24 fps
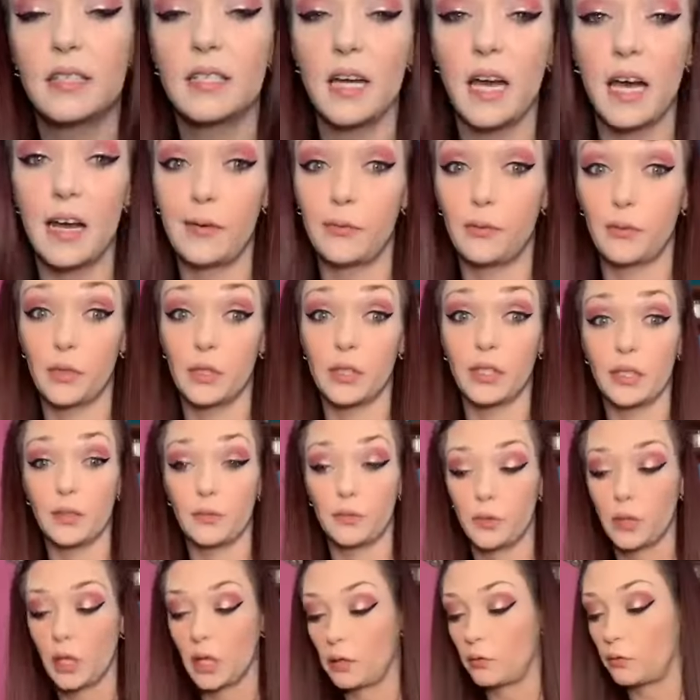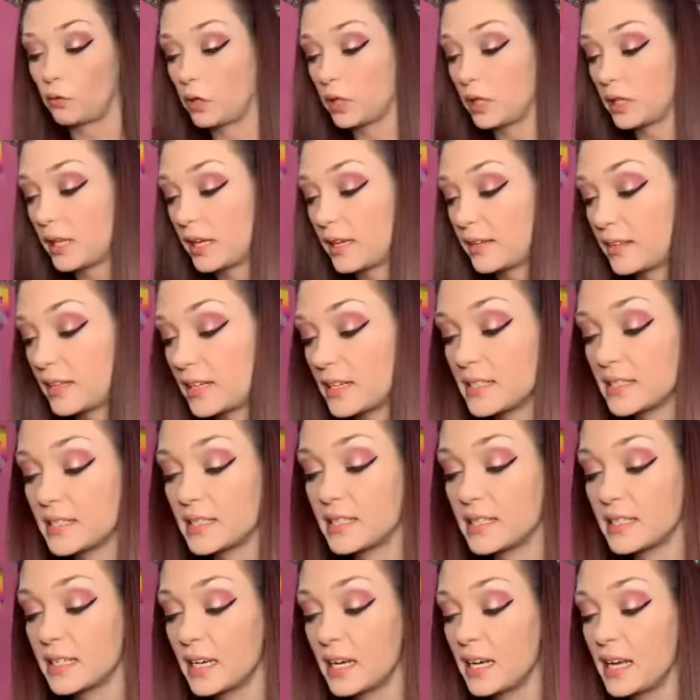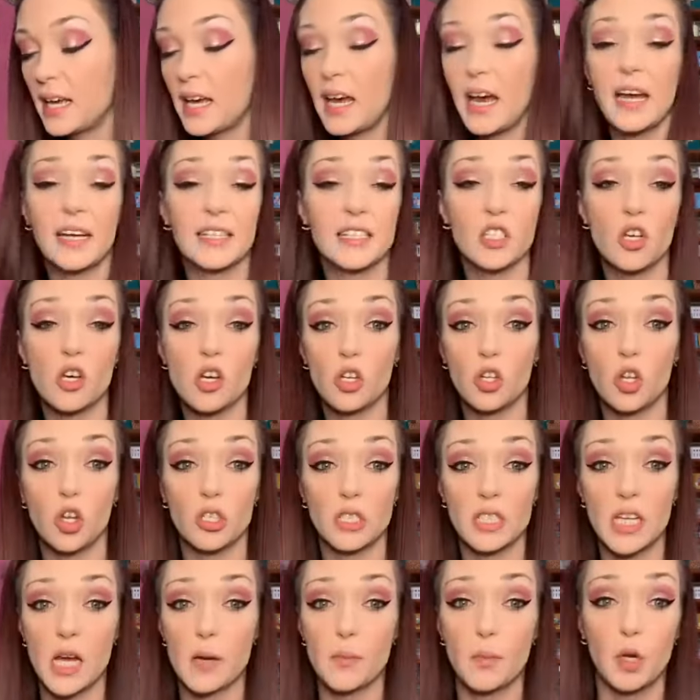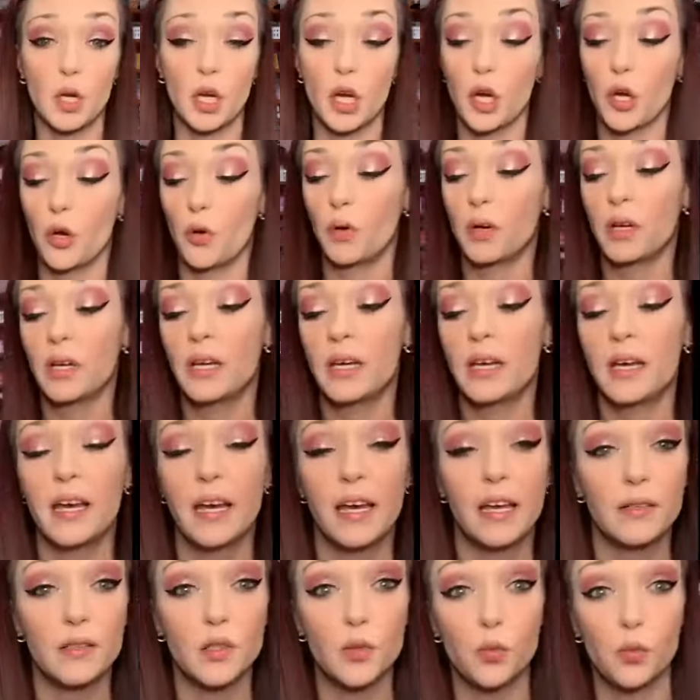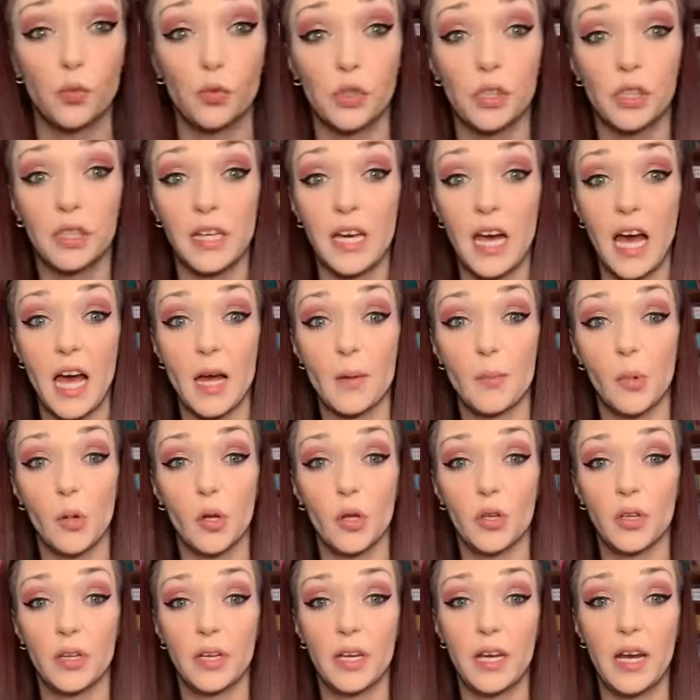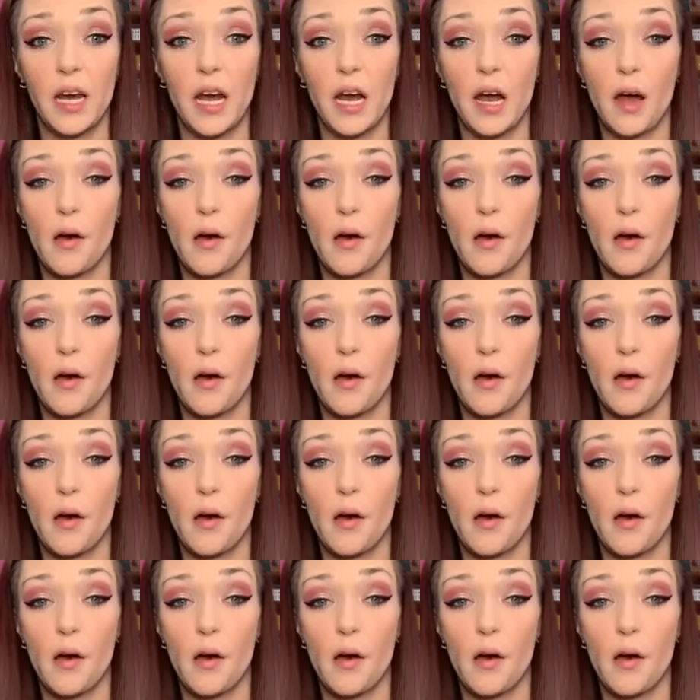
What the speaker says: I really, really, really like this. I saw it a long time ago, and I was really eyeballing it at